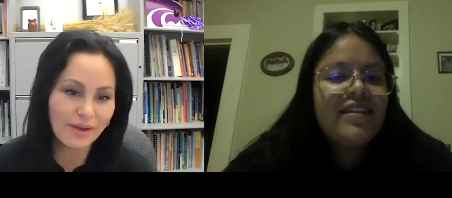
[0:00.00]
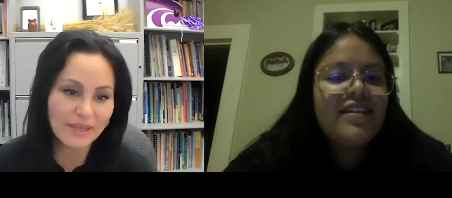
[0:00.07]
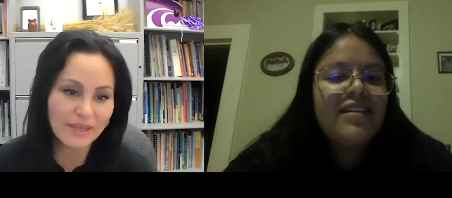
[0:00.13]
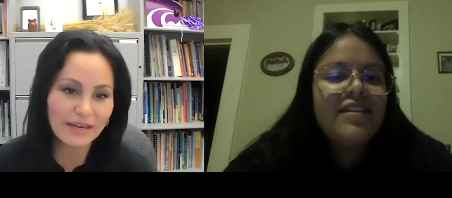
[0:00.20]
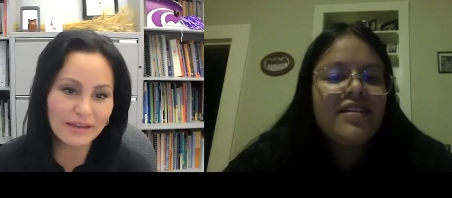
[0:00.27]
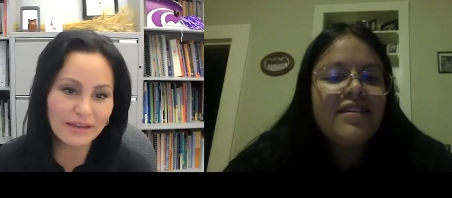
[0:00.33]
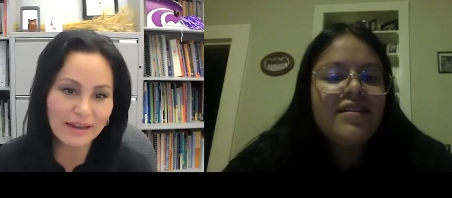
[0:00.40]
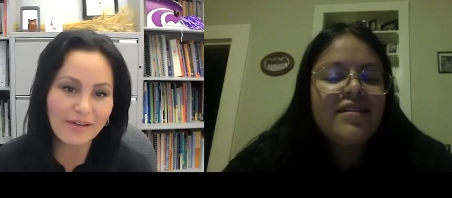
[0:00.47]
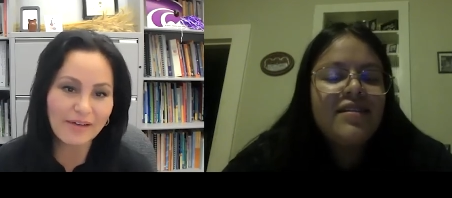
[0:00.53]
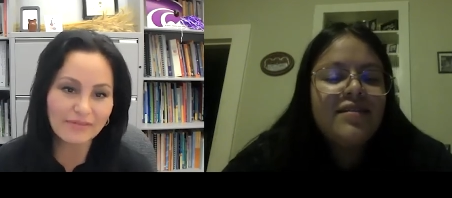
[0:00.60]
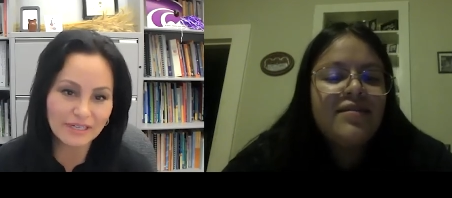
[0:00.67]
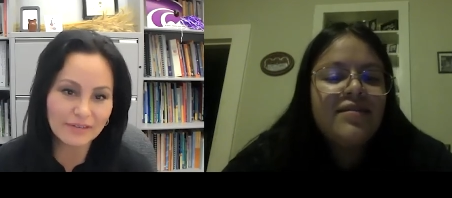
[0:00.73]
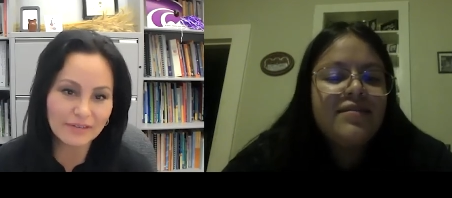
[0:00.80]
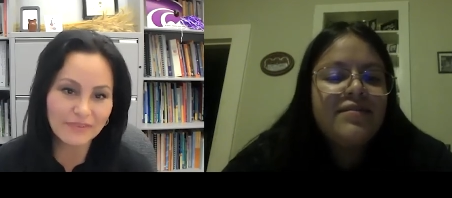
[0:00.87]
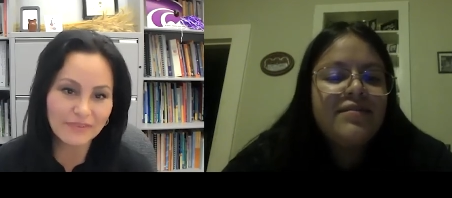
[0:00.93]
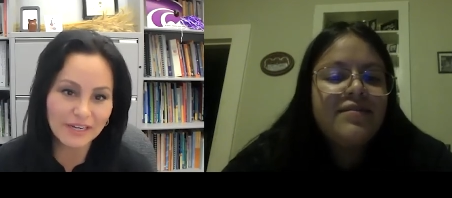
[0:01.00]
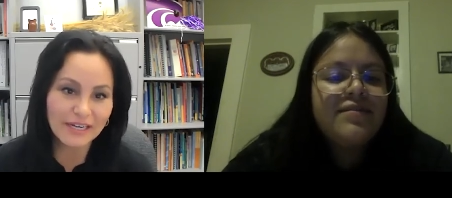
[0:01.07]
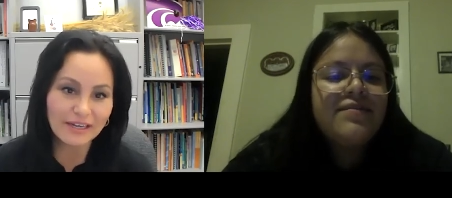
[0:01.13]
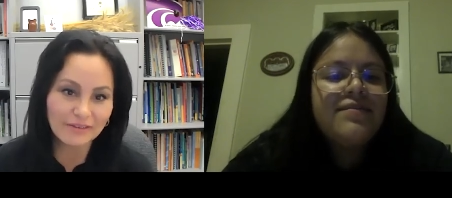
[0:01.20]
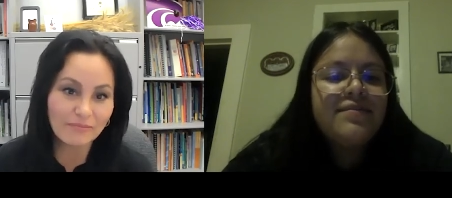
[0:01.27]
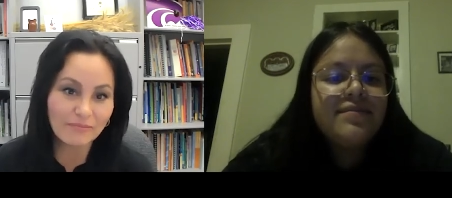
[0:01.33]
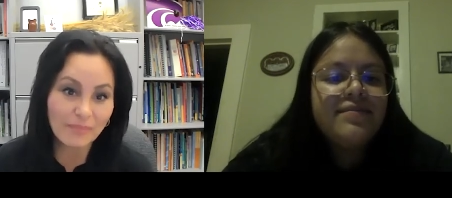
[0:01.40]
Speaker 1: and have a definitive
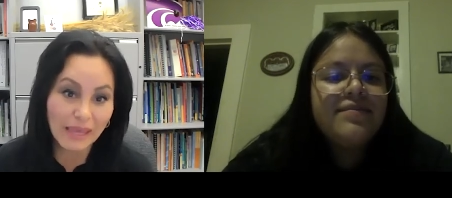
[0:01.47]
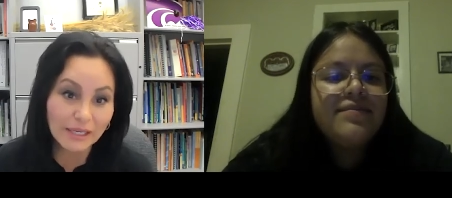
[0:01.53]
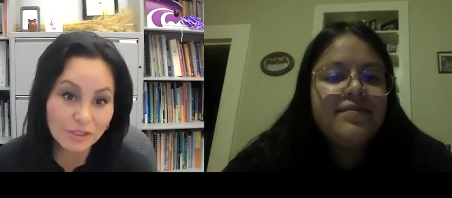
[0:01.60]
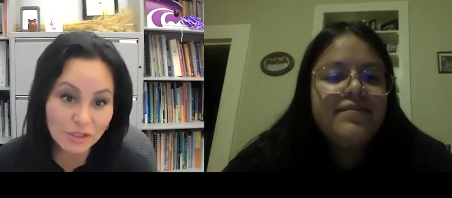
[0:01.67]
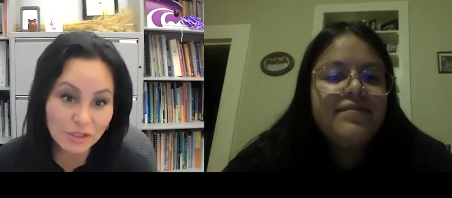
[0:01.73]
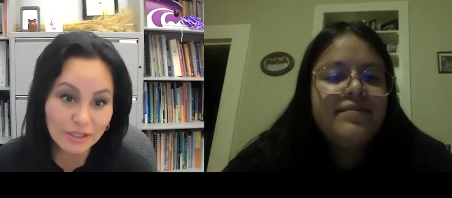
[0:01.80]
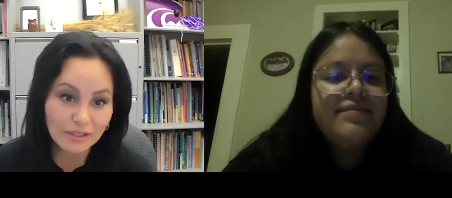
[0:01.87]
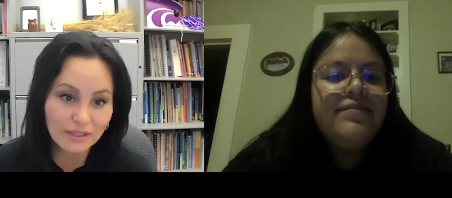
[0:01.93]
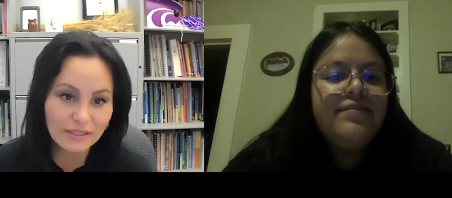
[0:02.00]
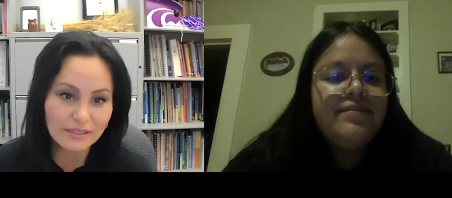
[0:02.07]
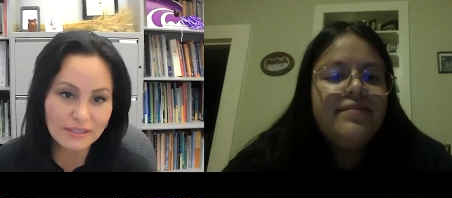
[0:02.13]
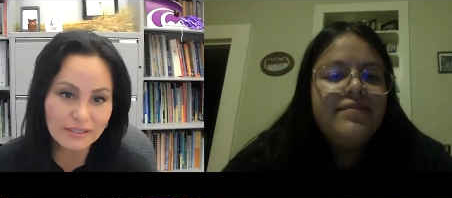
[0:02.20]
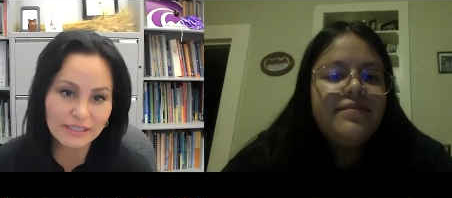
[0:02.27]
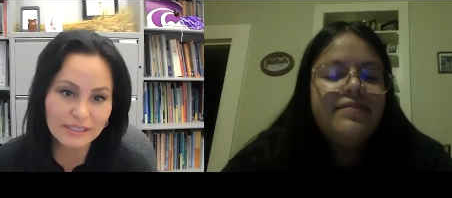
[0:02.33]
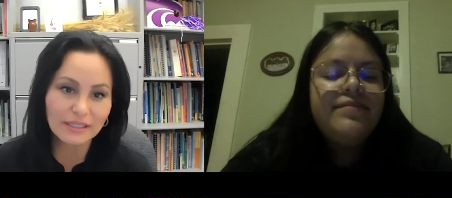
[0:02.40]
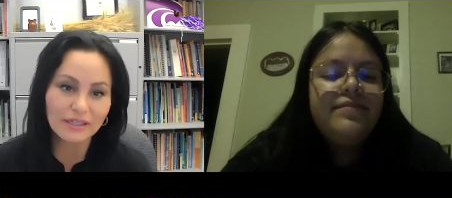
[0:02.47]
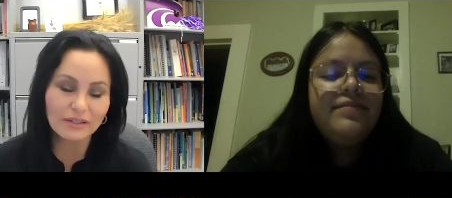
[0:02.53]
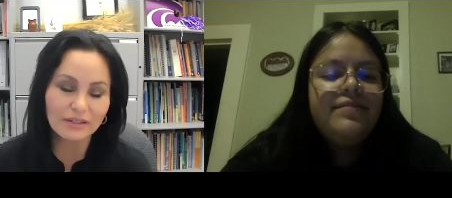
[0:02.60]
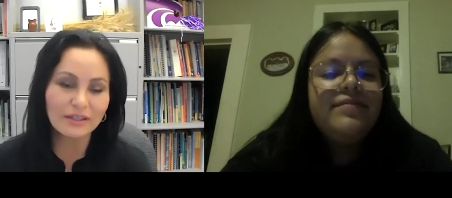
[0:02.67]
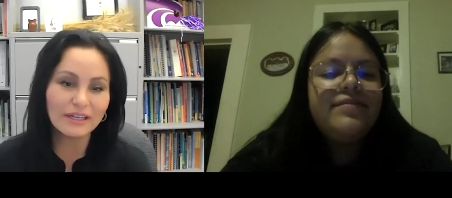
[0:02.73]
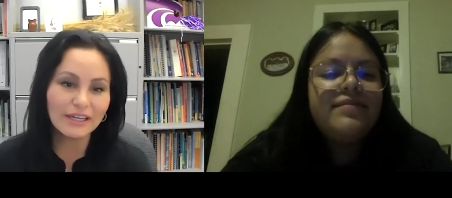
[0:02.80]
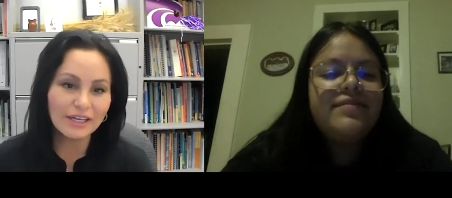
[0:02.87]
major until
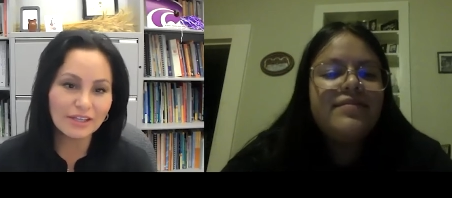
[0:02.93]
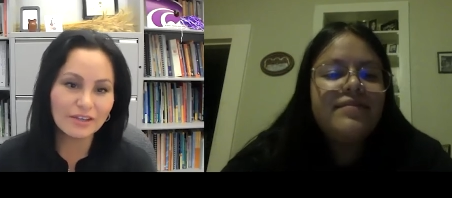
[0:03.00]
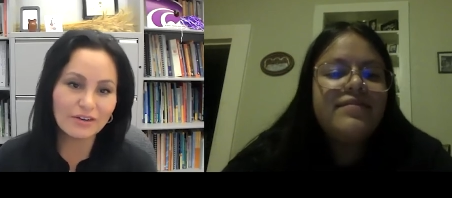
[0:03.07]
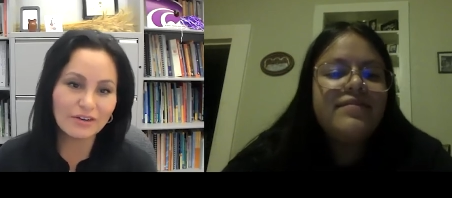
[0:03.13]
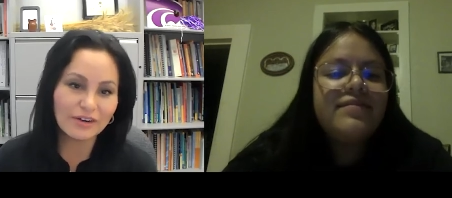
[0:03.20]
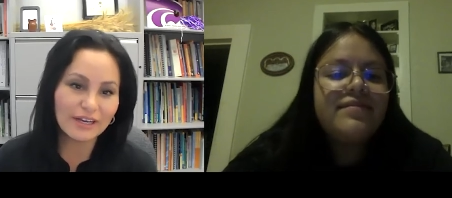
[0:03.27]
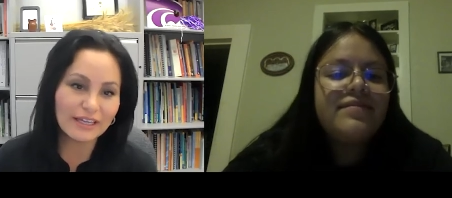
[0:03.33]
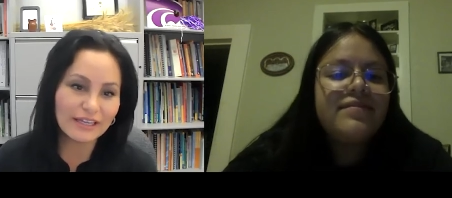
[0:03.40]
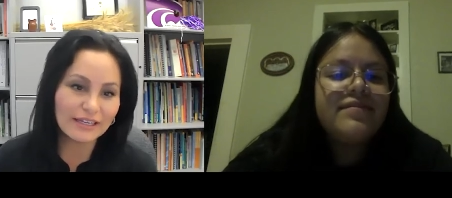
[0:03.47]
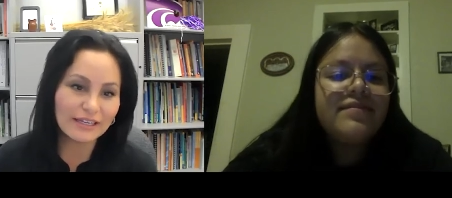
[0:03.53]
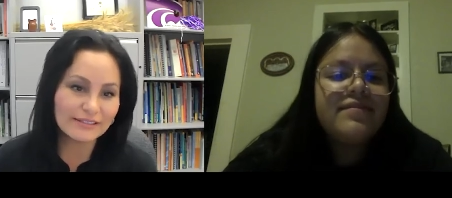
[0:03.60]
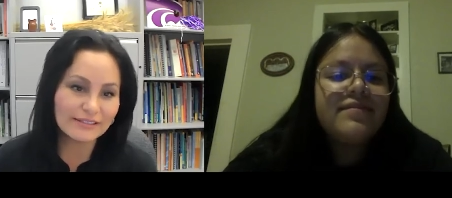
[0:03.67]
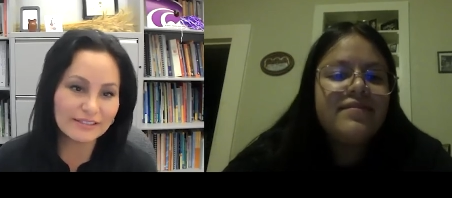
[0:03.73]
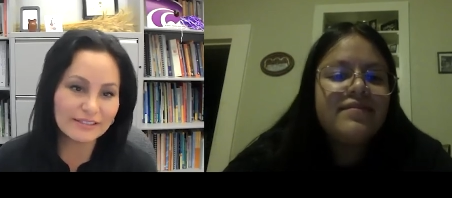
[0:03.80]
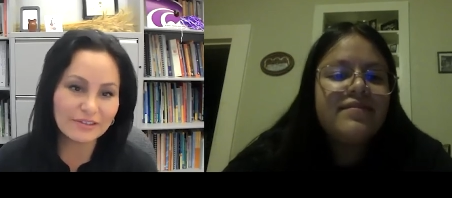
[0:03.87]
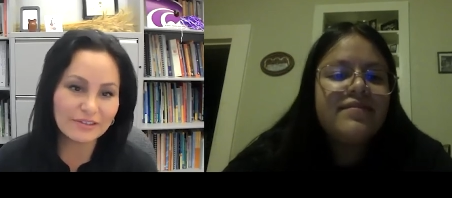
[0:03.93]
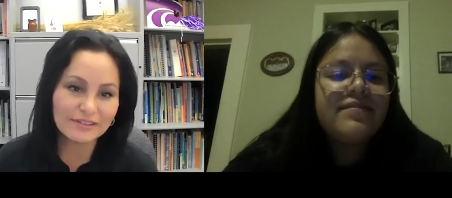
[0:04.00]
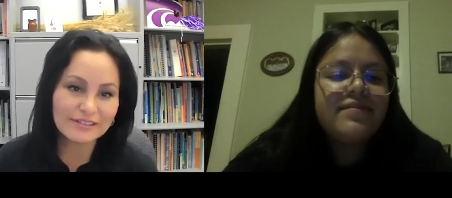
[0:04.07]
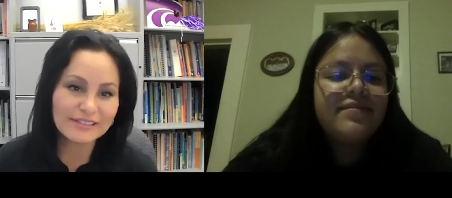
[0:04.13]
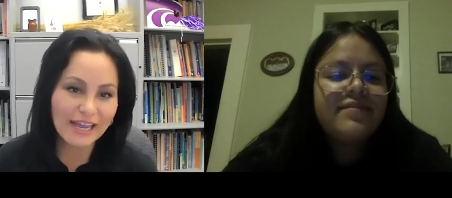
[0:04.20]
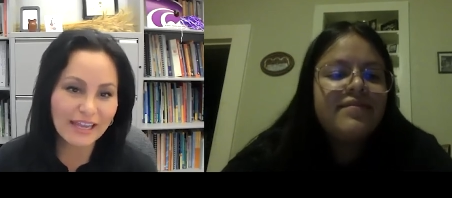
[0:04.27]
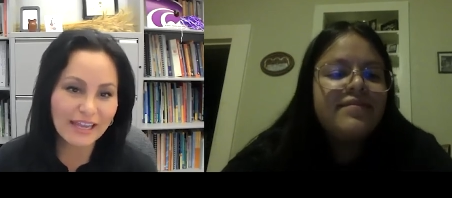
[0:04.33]
you're in your
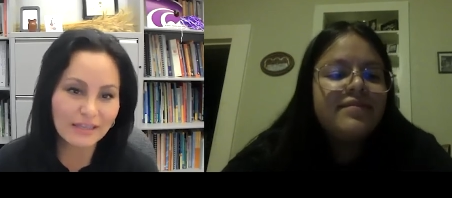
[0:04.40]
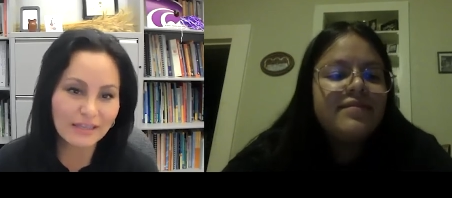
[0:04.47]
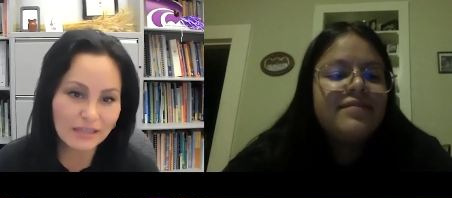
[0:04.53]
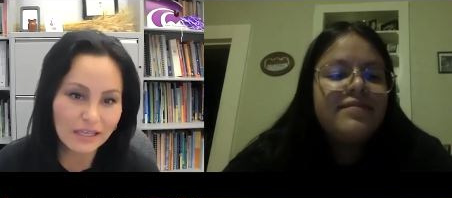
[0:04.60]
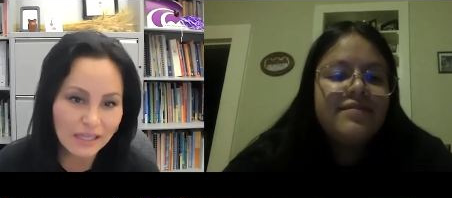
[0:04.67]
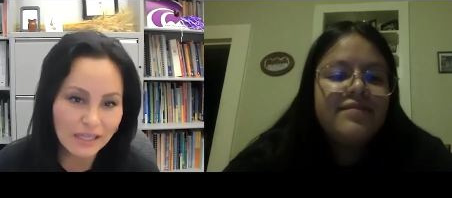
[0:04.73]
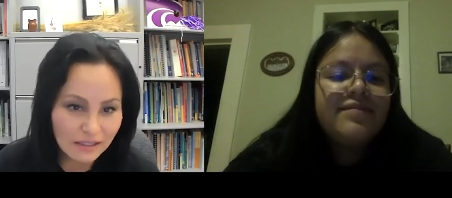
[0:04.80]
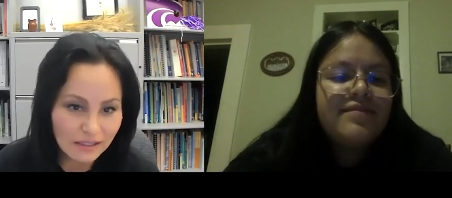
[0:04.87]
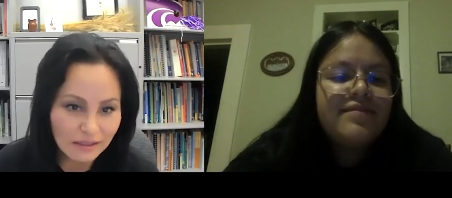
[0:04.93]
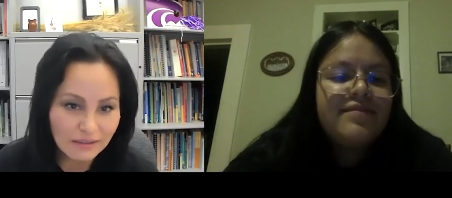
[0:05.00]
second year.